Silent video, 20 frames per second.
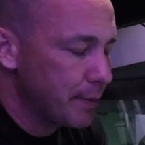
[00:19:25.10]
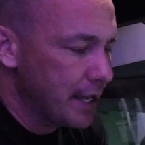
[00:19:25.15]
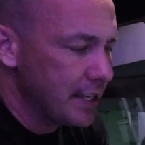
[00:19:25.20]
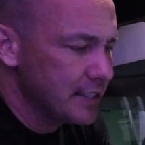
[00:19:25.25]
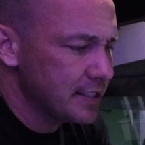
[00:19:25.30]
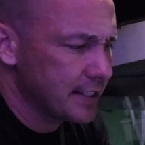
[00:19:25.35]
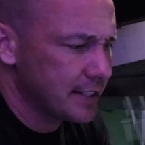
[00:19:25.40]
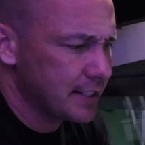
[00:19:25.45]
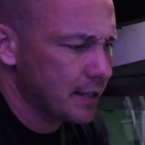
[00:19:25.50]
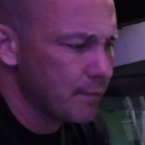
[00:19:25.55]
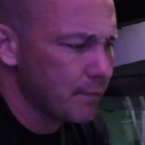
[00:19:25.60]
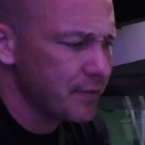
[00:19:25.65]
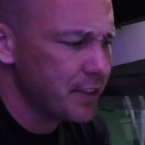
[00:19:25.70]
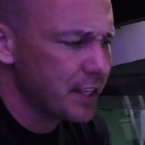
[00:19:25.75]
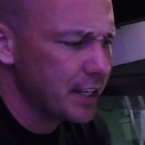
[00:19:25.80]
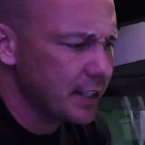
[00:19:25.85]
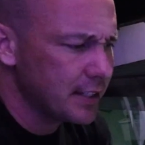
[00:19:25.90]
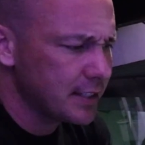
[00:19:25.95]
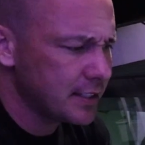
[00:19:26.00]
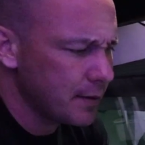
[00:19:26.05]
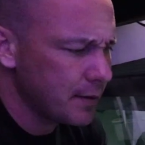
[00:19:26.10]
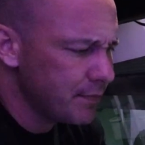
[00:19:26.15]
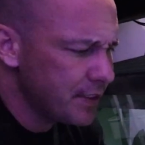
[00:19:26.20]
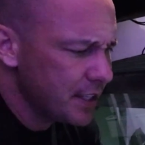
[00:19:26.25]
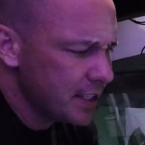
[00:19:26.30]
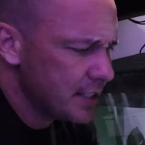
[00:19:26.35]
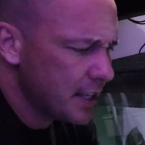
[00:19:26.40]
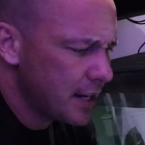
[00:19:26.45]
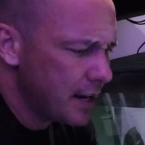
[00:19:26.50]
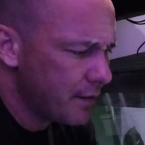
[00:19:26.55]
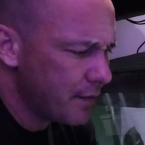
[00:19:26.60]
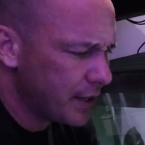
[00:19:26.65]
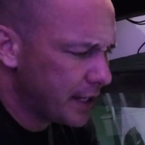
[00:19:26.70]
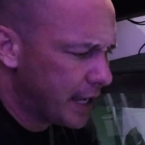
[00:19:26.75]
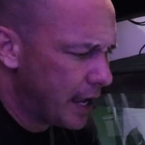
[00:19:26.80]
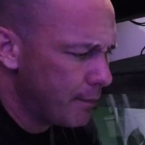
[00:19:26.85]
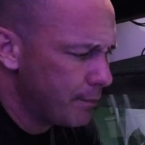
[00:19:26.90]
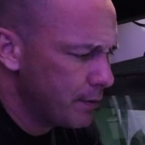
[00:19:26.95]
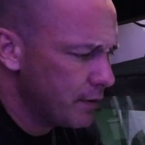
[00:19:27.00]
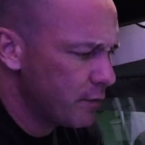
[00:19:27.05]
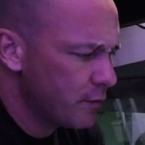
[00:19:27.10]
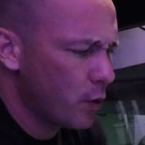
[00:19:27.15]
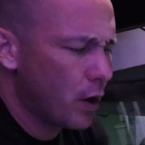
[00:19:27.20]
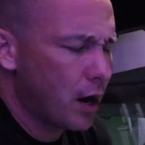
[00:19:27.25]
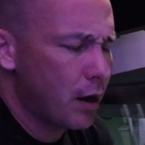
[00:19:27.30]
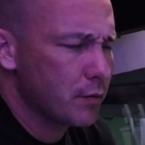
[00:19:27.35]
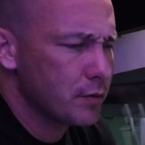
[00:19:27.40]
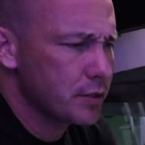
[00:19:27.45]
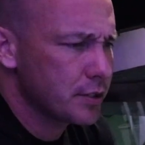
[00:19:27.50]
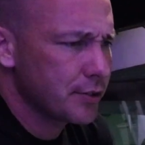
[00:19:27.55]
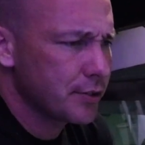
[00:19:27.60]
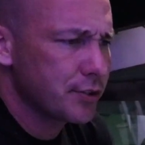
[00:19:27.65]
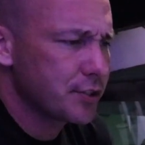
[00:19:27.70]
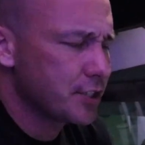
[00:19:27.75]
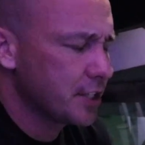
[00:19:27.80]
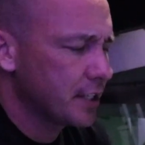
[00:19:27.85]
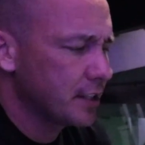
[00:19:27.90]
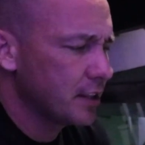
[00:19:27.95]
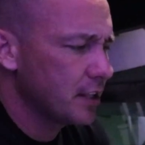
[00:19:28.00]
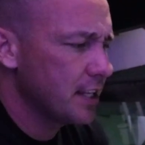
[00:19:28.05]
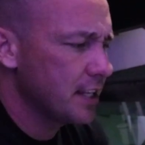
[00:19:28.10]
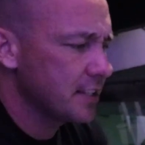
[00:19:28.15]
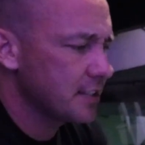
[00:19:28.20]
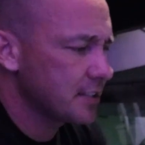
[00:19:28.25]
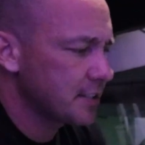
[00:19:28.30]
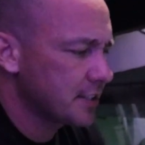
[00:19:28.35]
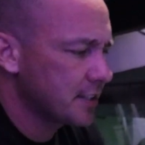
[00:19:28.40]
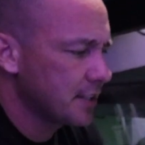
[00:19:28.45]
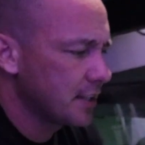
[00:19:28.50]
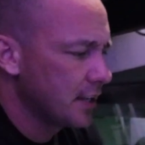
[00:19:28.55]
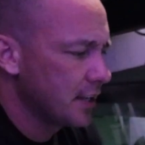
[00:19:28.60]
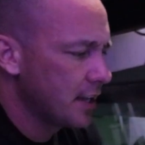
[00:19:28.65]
basics, some things I never kept before. I was searching lists.